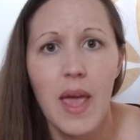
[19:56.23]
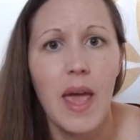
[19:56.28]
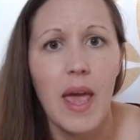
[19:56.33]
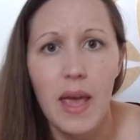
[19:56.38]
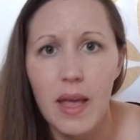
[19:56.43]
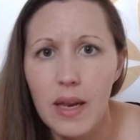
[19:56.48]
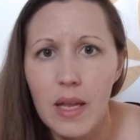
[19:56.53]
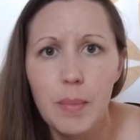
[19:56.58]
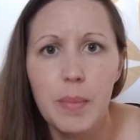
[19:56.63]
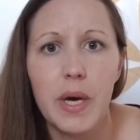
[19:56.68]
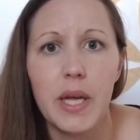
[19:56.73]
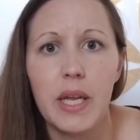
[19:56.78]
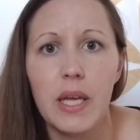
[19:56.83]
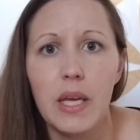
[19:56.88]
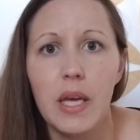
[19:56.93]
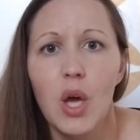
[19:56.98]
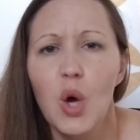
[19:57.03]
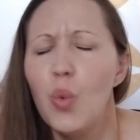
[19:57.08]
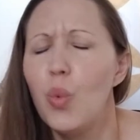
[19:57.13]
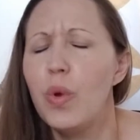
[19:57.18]

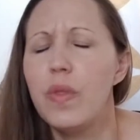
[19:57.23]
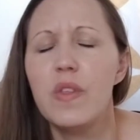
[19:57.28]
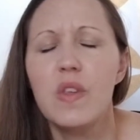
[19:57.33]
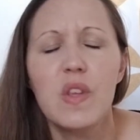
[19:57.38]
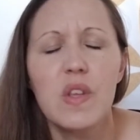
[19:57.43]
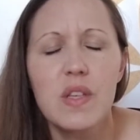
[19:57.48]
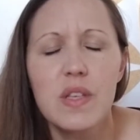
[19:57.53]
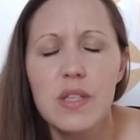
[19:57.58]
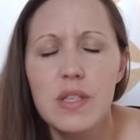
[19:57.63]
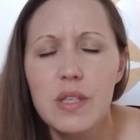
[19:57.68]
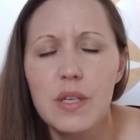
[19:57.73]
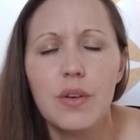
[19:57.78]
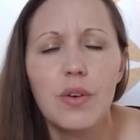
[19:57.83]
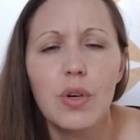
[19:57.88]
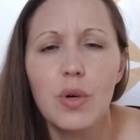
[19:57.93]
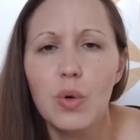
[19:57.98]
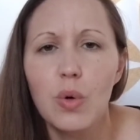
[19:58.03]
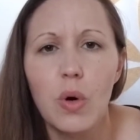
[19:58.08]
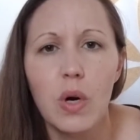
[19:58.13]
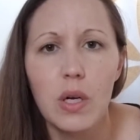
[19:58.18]
anybody with
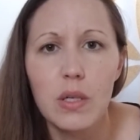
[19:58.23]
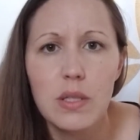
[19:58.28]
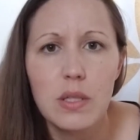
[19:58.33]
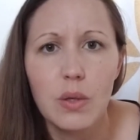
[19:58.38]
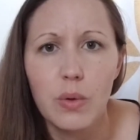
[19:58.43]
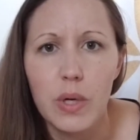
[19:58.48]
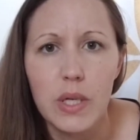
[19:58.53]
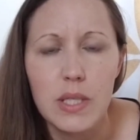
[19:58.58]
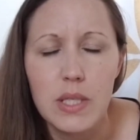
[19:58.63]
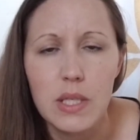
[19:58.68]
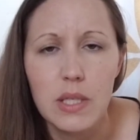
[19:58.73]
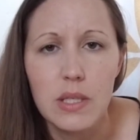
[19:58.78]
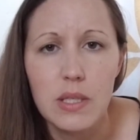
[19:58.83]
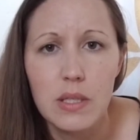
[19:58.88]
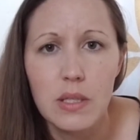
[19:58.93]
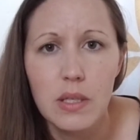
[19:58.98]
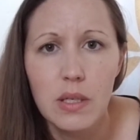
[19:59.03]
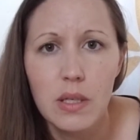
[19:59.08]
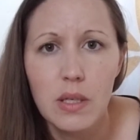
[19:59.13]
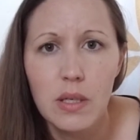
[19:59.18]
zero consequences.
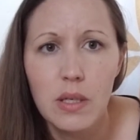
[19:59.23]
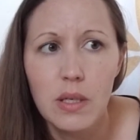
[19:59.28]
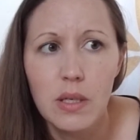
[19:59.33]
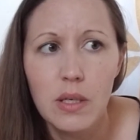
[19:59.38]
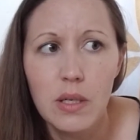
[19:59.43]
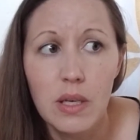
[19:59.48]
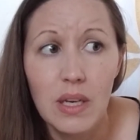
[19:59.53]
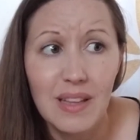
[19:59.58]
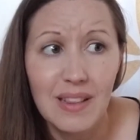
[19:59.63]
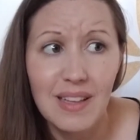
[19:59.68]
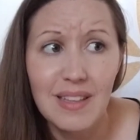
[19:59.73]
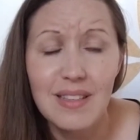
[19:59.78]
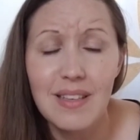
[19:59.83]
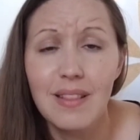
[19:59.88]
And that's a